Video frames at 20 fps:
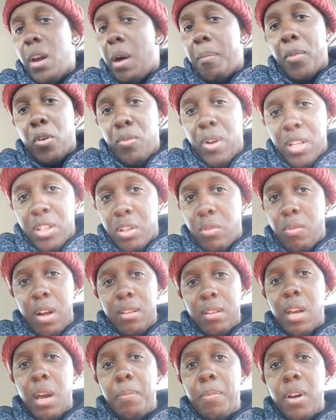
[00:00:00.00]
I'm a
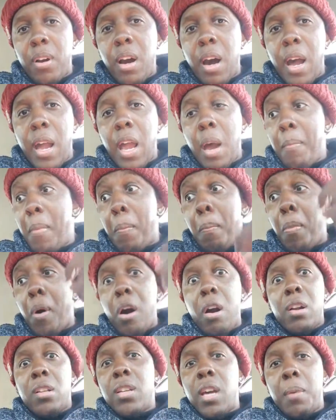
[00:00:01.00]
restaurant type of guy. I'm a
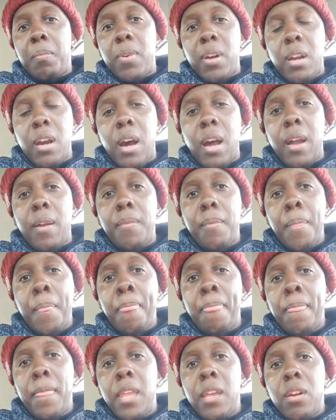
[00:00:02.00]
bar type of guy,
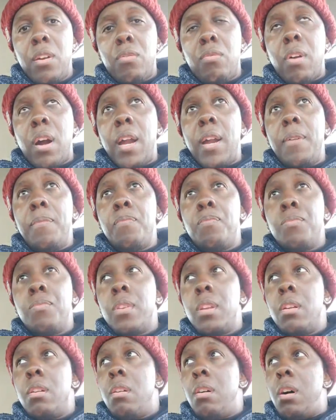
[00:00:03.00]
right?
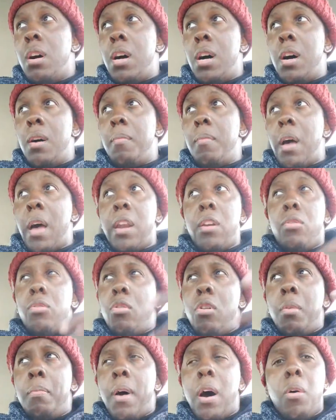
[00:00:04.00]
I don't
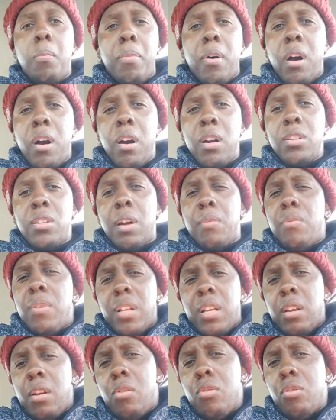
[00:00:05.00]
know about bars. I
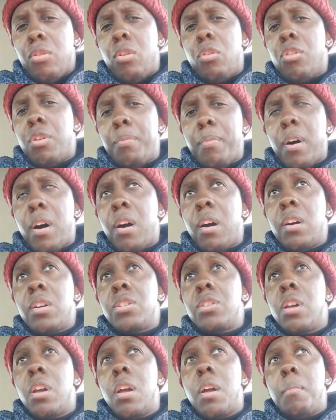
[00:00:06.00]
really don't go to
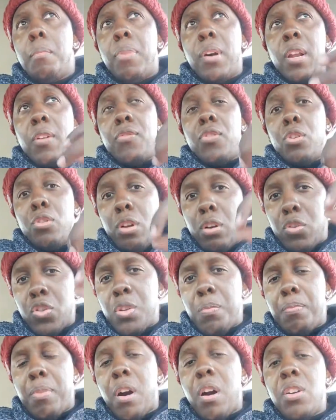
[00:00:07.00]
bars, but if you know
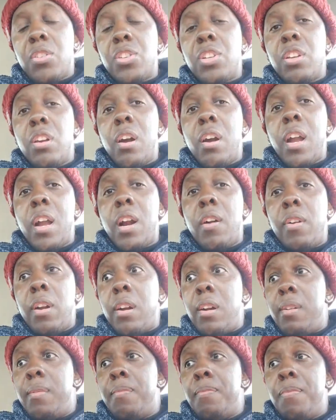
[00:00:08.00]
some bars in your
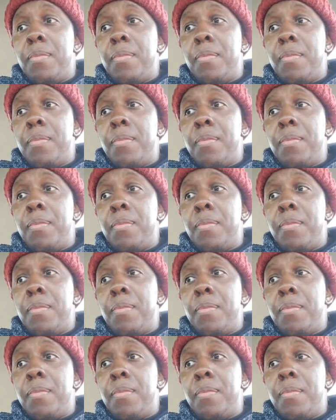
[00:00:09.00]
area,